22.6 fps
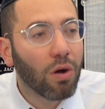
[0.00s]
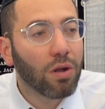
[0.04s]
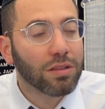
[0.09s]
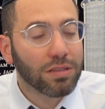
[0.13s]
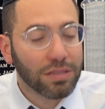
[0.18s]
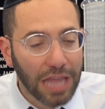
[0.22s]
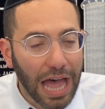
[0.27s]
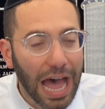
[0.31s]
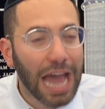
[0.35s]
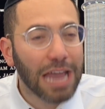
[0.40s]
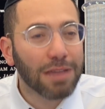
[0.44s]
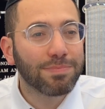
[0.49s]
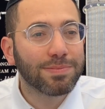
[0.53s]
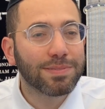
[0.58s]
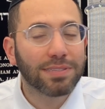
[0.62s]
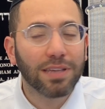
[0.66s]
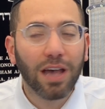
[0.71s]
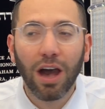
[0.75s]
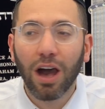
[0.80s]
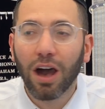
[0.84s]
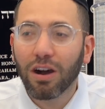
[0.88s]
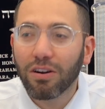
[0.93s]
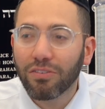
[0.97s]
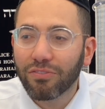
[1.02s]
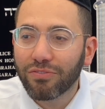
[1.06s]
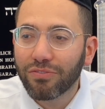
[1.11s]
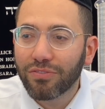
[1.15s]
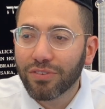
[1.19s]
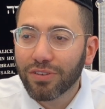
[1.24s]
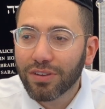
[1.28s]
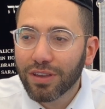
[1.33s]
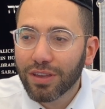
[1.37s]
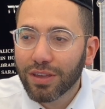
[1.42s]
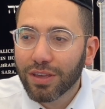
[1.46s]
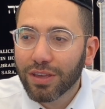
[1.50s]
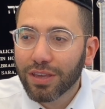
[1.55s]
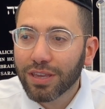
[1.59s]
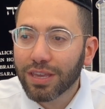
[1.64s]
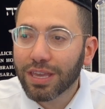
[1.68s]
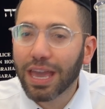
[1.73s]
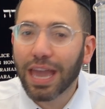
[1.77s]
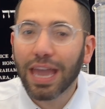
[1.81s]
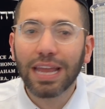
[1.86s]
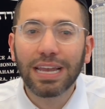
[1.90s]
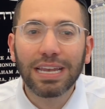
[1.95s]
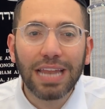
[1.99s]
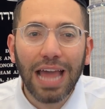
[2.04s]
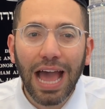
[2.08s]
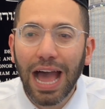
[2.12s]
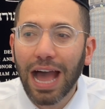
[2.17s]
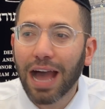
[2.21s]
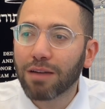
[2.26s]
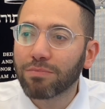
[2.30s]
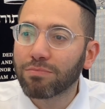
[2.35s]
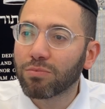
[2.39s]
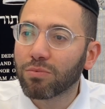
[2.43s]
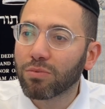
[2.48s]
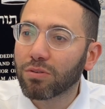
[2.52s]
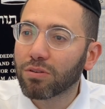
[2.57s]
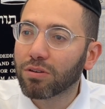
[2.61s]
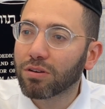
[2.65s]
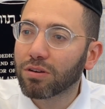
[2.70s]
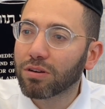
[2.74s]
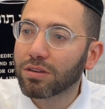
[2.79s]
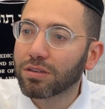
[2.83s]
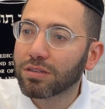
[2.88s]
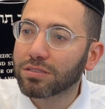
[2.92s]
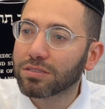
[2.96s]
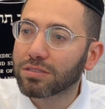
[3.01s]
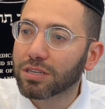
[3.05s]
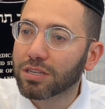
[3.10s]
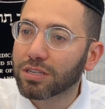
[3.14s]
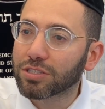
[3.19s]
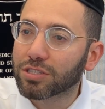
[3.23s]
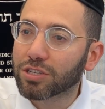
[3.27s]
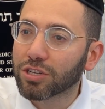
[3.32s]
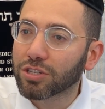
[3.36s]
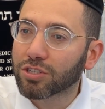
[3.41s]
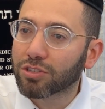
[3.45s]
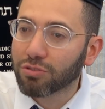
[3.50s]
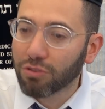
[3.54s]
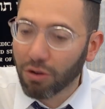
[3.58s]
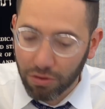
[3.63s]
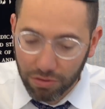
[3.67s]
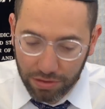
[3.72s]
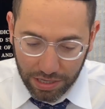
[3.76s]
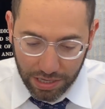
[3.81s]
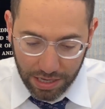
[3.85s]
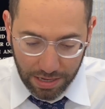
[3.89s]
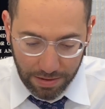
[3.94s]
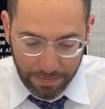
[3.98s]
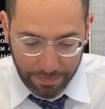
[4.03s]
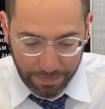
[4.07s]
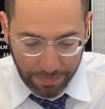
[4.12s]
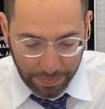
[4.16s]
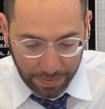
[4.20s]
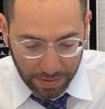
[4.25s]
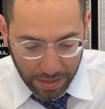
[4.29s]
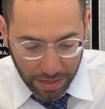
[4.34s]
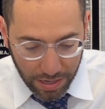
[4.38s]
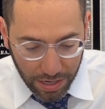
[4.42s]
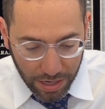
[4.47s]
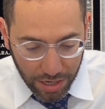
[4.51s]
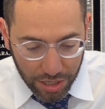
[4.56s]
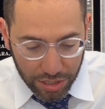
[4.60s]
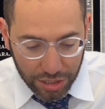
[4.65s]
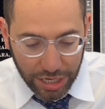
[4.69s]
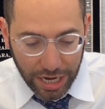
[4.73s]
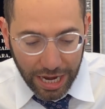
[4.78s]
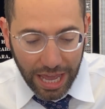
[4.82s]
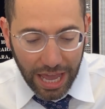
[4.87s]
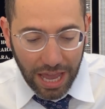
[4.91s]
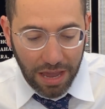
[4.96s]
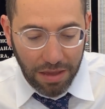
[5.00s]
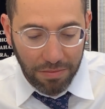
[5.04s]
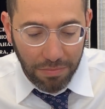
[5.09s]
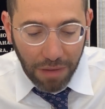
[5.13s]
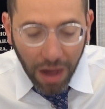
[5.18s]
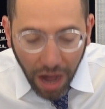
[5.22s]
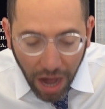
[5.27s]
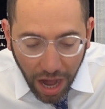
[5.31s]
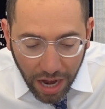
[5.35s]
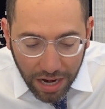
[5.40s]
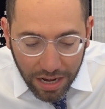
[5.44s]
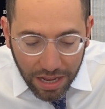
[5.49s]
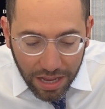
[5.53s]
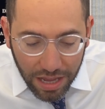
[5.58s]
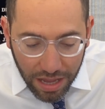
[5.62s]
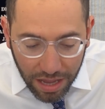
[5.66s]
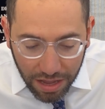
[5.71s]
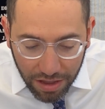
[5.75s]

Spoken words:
types of gehinam is controlling him. There's no